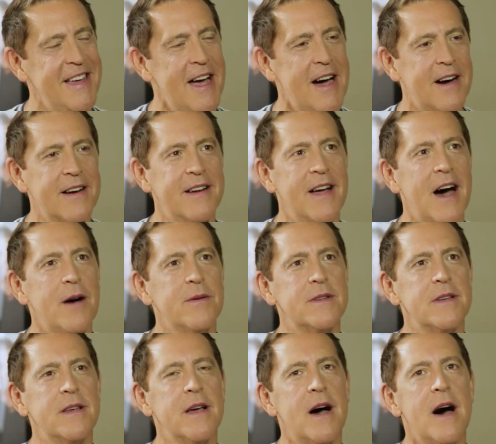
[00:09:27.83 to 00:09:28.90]
Yeah,
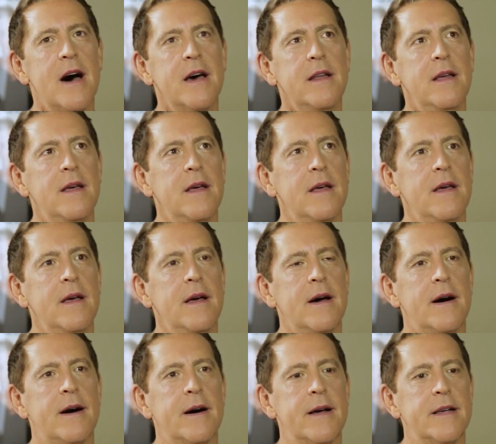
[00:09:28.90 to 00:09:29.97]
God, God
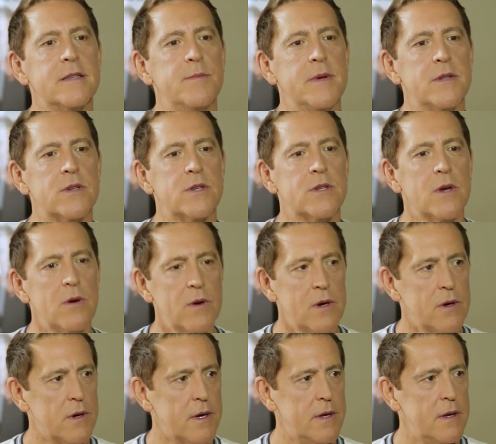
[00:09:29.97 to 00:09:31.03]
uh, has been so
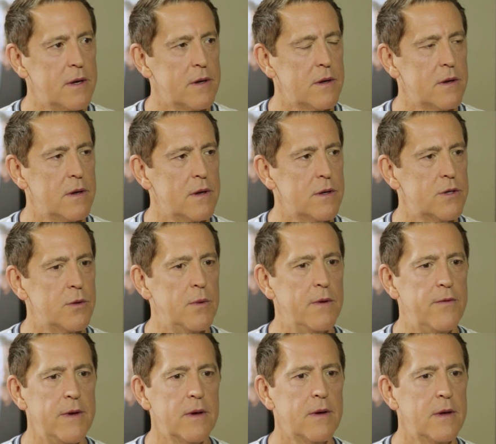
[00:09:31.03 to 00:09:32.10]
good to
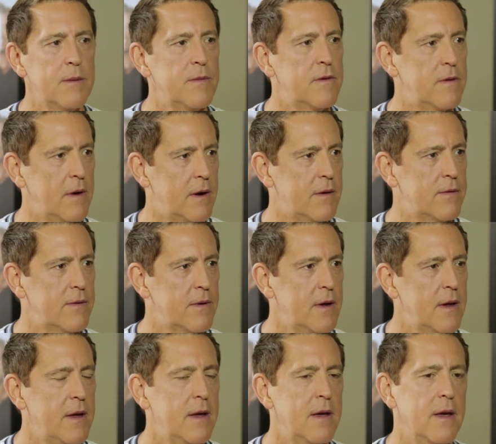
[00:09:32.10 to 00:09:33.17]
reveal Himself.
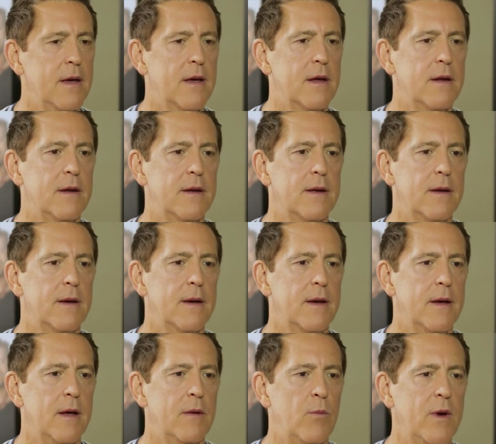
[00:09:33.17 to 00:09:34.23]
And,
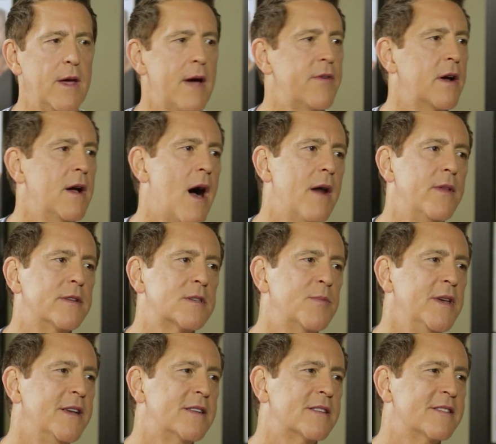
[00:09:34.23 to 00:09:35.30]
and we have a God that
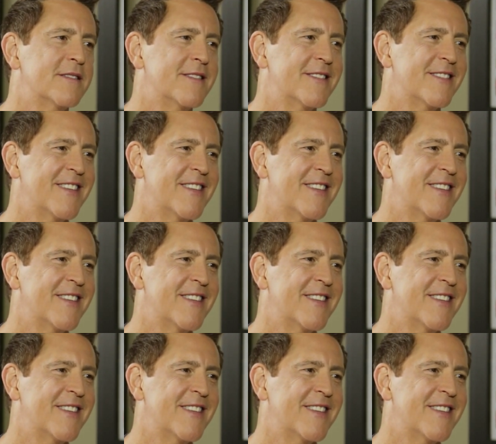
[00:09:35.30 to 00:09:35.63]
speaks.